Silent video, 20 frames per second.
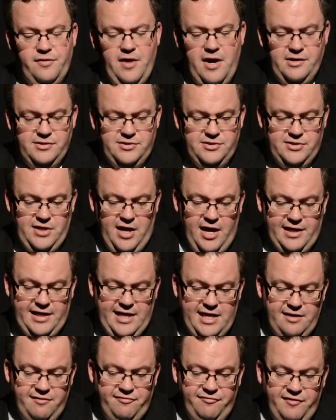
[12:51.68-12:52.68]
Thus, a
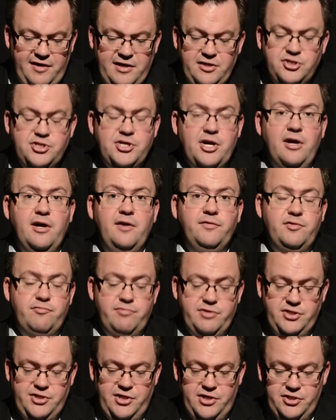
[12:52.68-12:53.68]
key feature of the
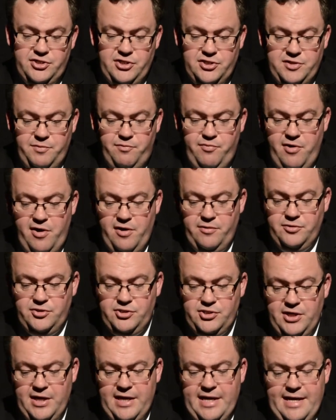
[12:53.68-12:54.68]
researcher's
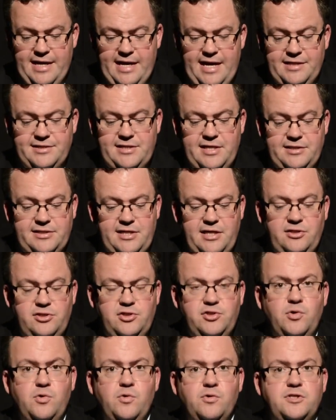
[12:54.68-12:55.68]
approach is its
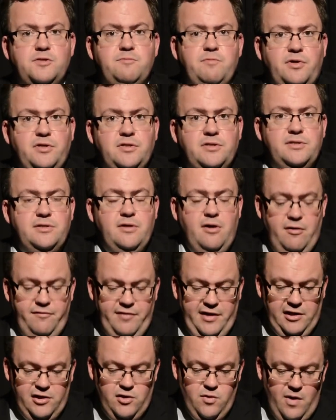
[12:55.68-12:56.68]
endorsement
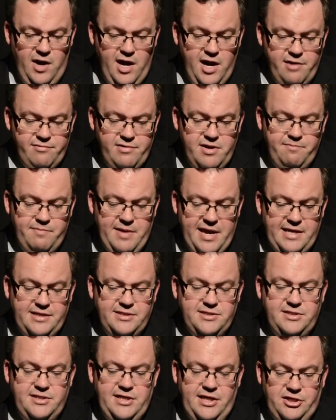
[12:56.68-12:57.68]
of
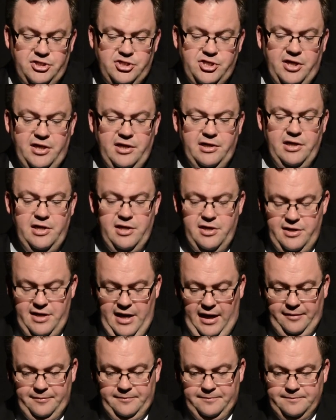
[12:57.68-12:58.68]
inquiry-based teaching and
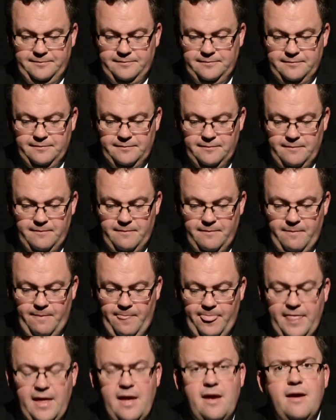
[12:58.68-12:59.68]
learning.
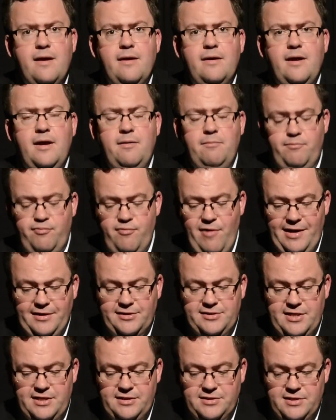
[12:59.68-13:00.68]
In
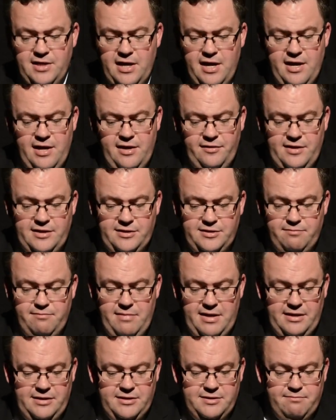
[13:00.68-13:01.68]
practice, this
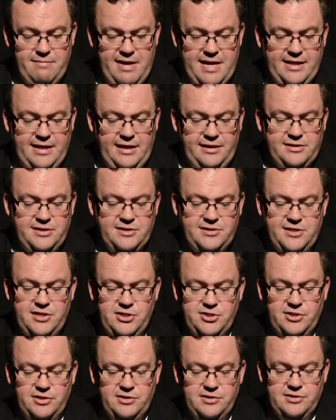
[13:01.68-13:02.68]
means making
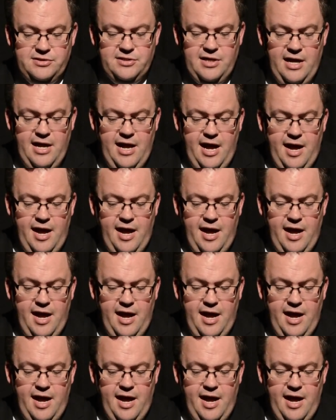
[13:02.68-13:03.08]
decisions